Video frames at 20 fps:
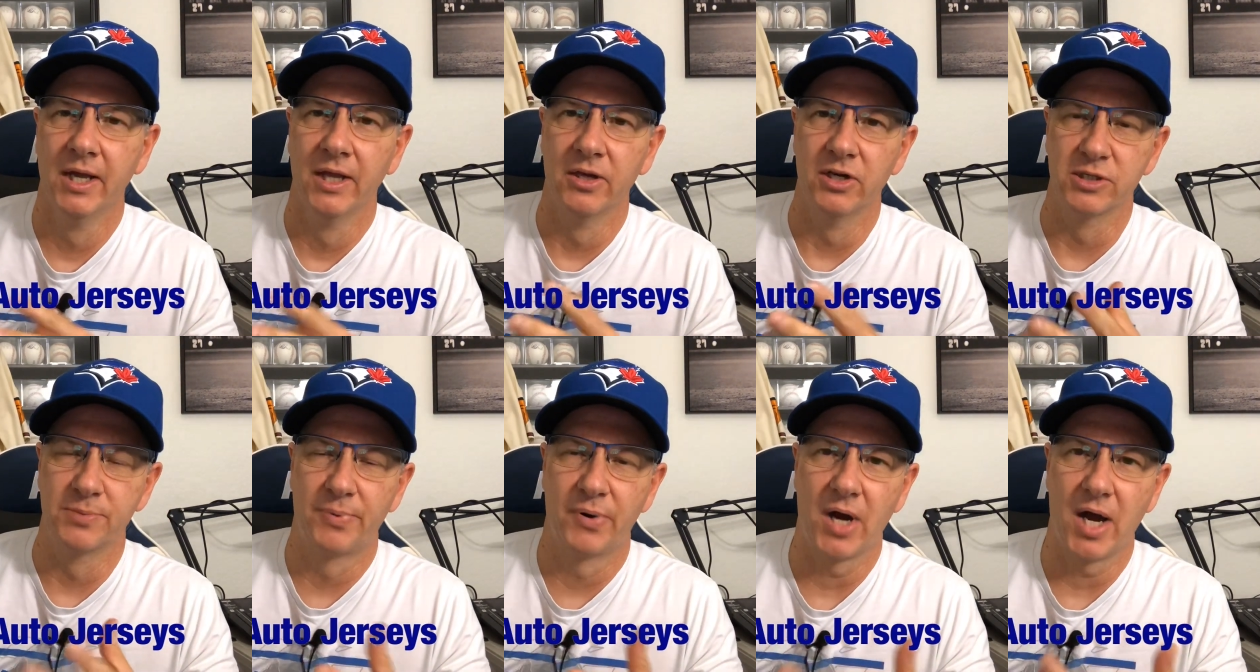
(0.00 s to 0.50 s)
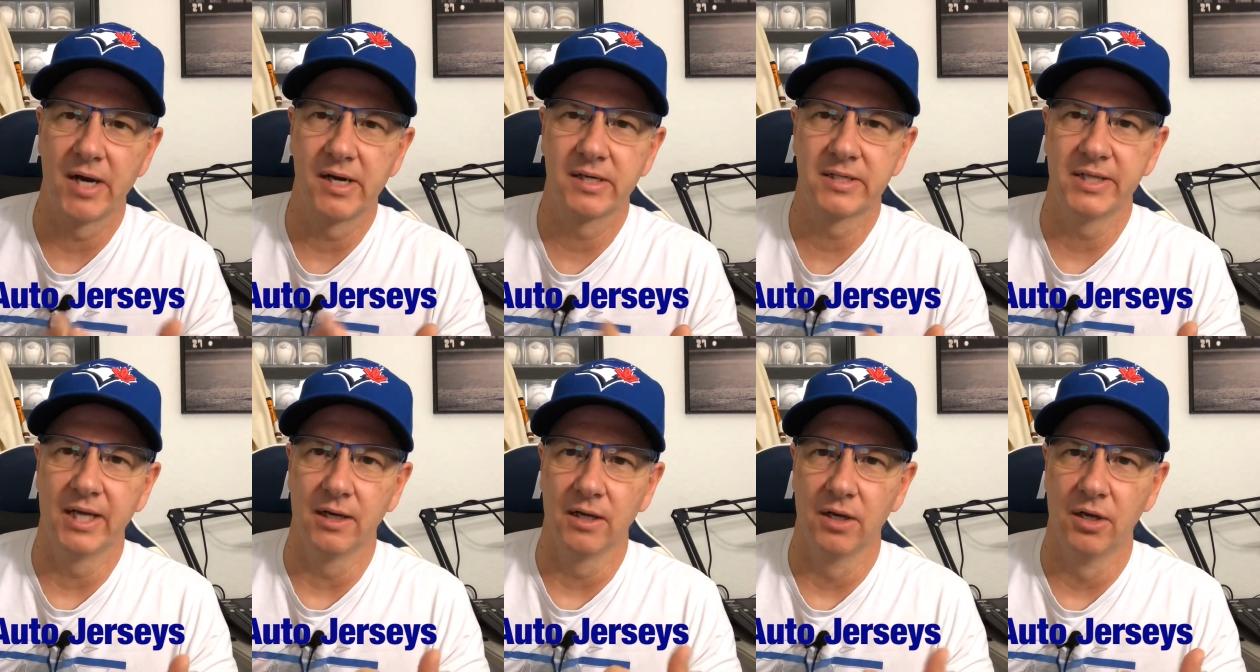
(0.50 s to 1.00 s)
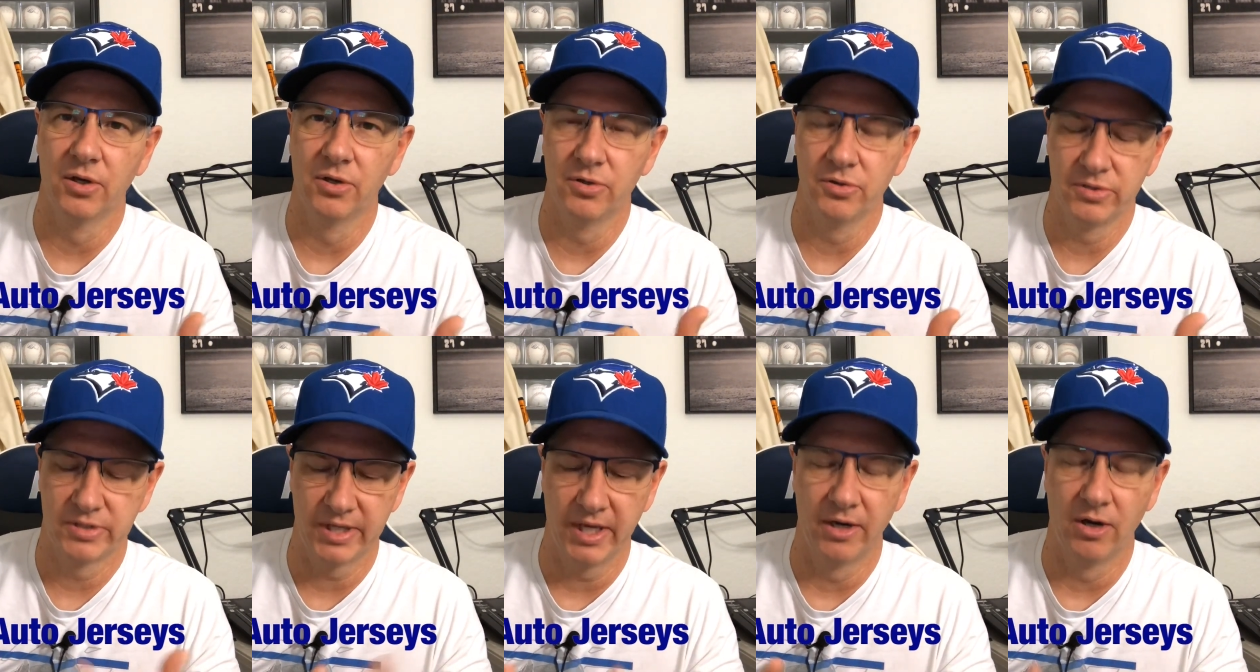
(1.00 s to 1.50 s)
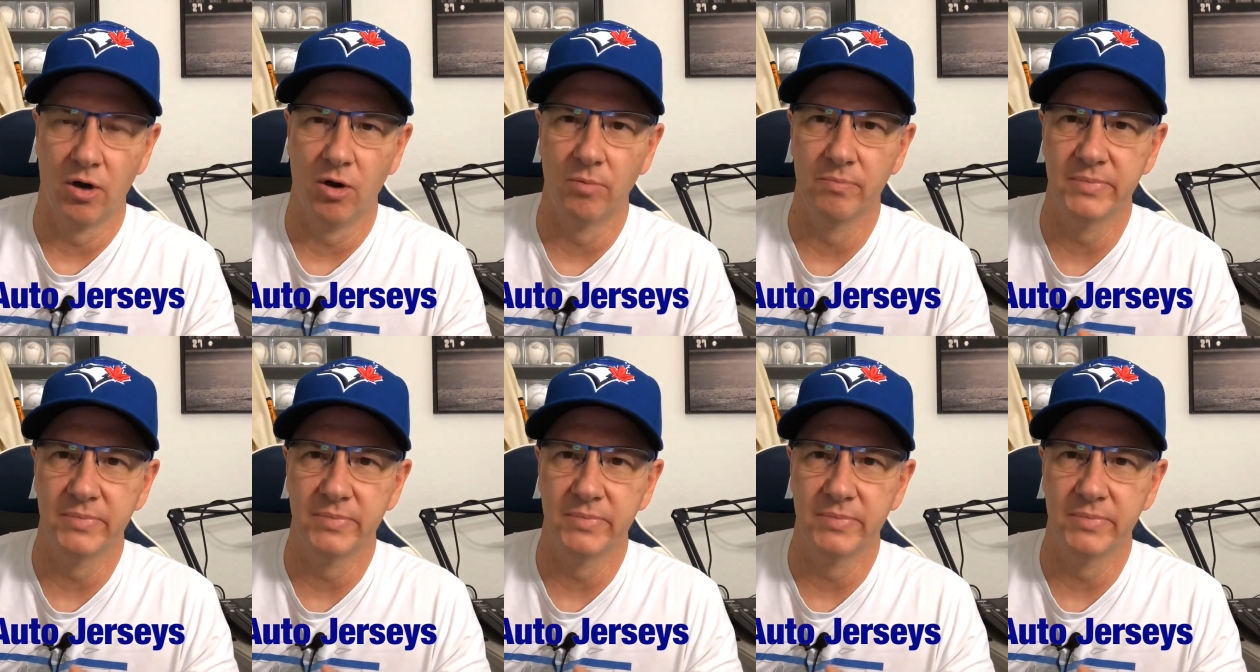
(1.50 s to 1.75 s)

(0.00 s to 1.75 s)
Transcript: There's product at Lowe's and Home